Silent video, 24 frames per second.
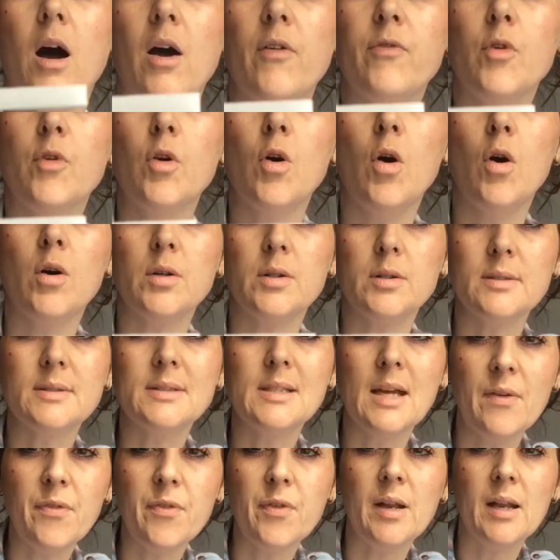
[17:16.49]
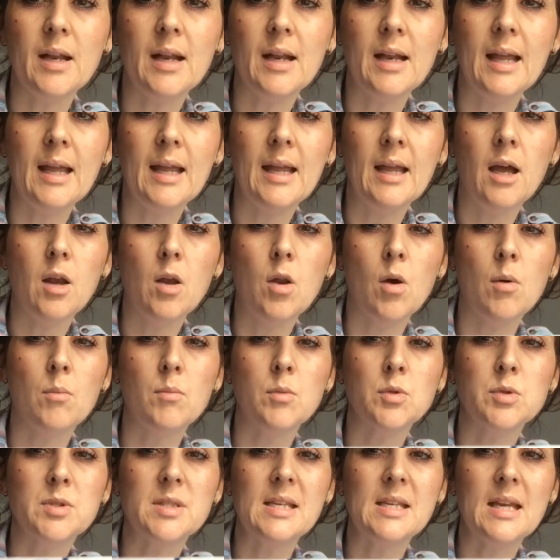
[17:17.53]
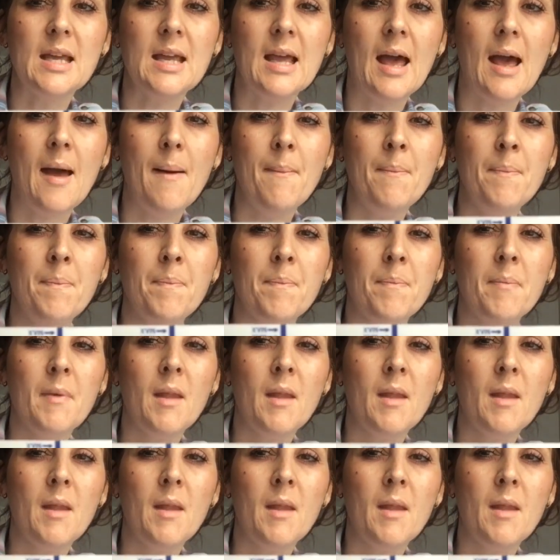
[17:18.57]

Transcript: I've got definitely a lot more CM.